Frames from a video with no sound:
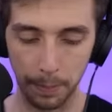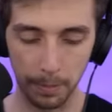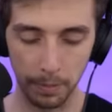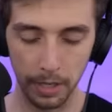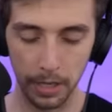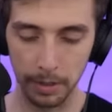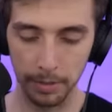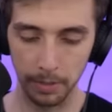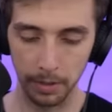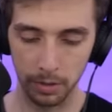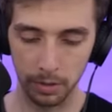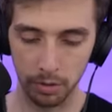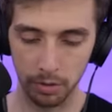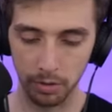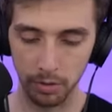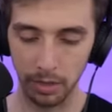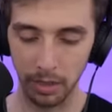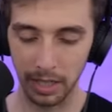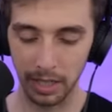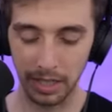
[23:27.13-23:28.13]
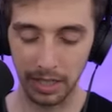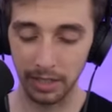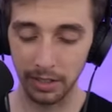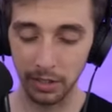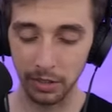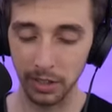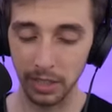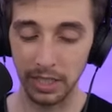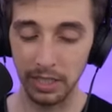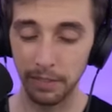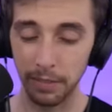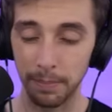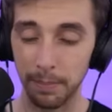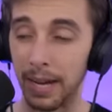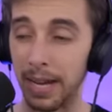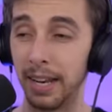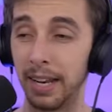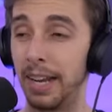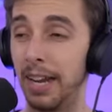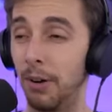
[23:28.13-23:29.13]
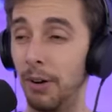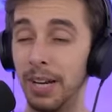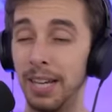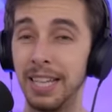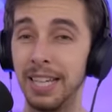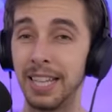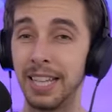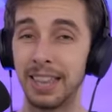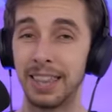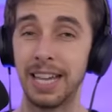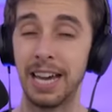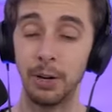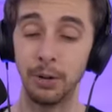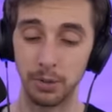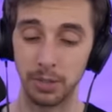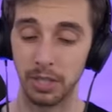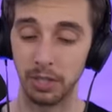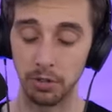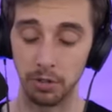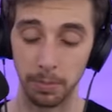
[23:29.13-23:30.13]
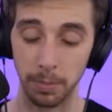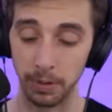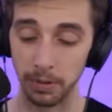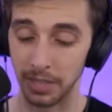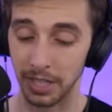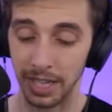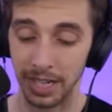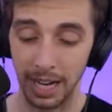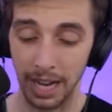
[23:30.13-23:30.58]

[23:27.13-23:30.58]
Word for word: pretty much it doesn't even matter now. I need a thousand extra points.